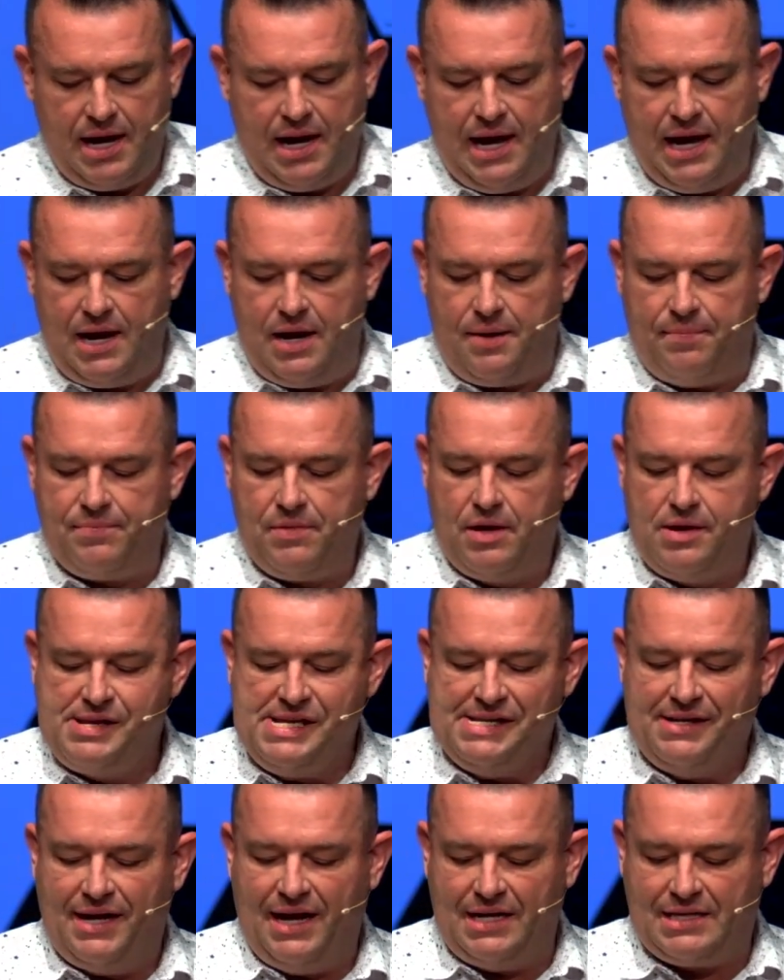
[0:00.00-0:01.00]
And
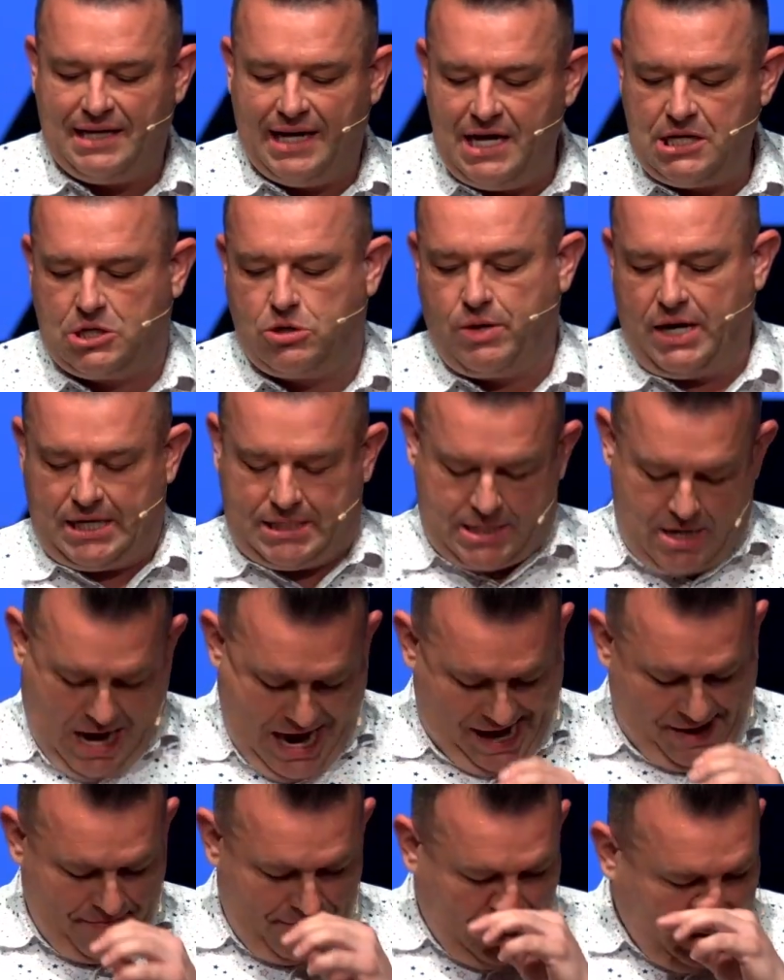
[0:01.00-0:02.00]
it's
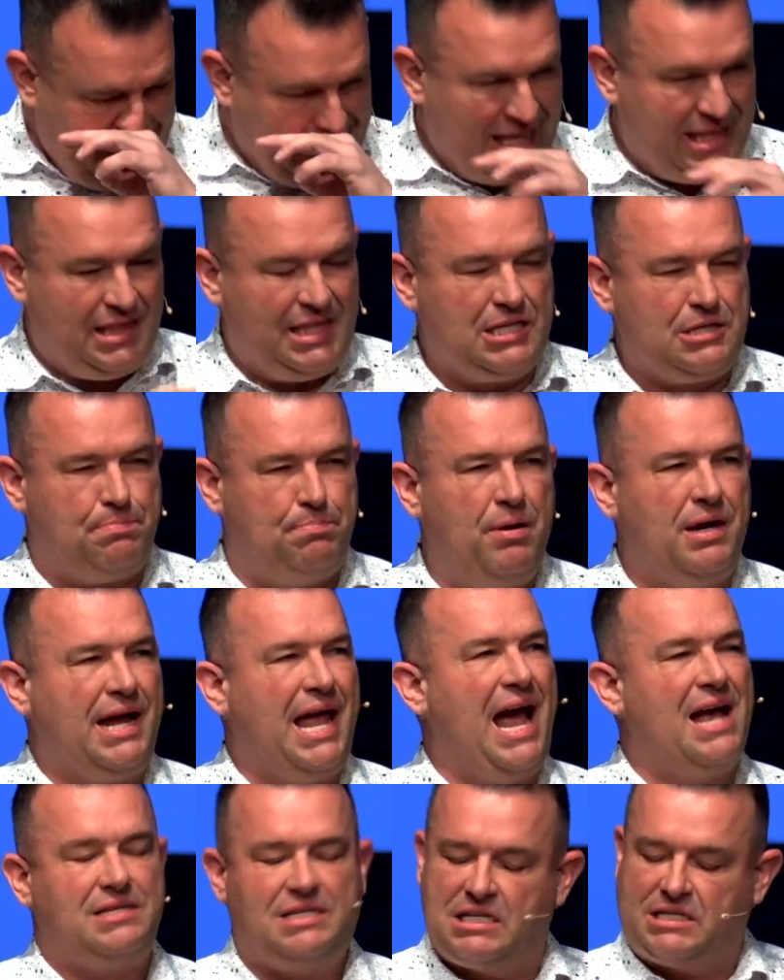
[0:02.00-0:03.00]
interesting that this book
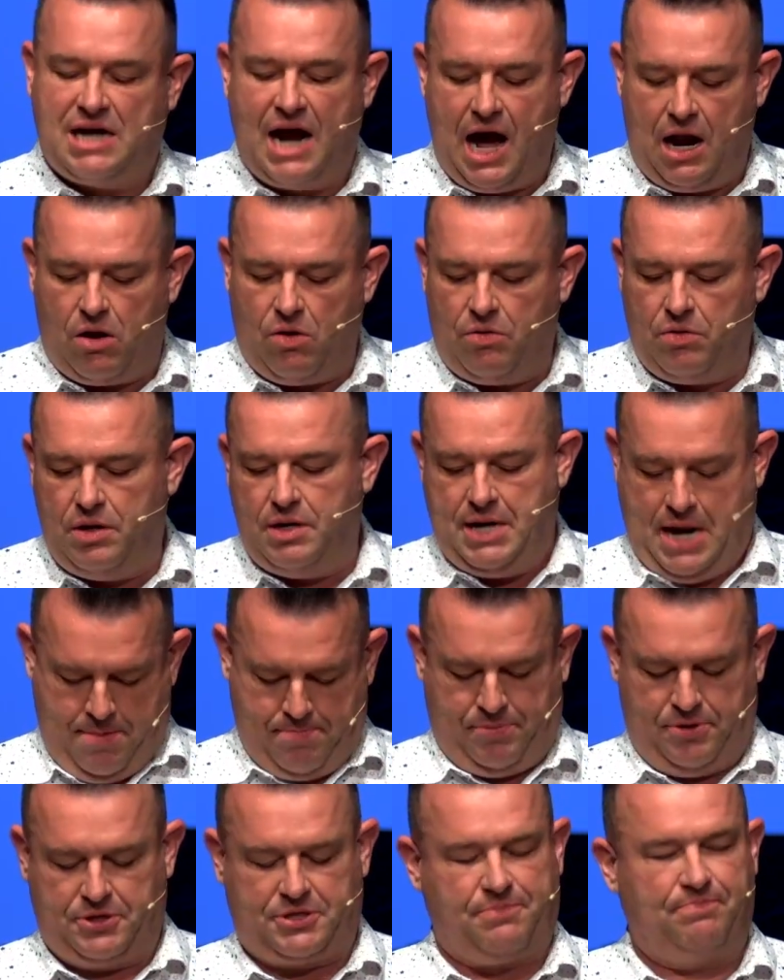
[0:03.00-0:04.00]
has this title,
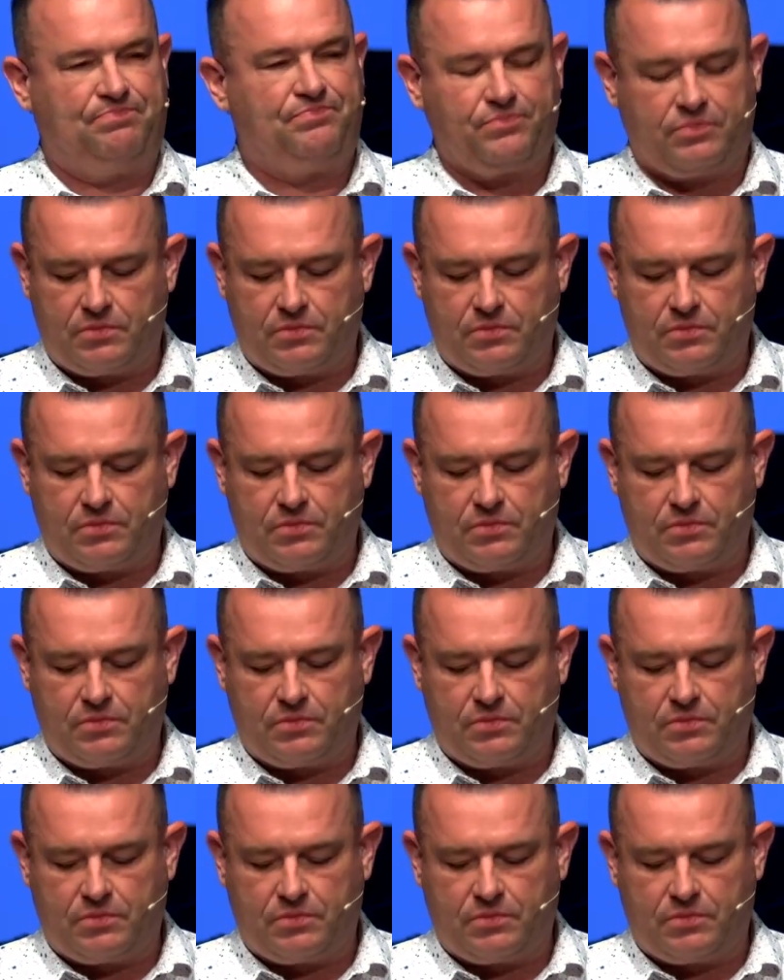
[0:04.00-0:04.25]
Numbers.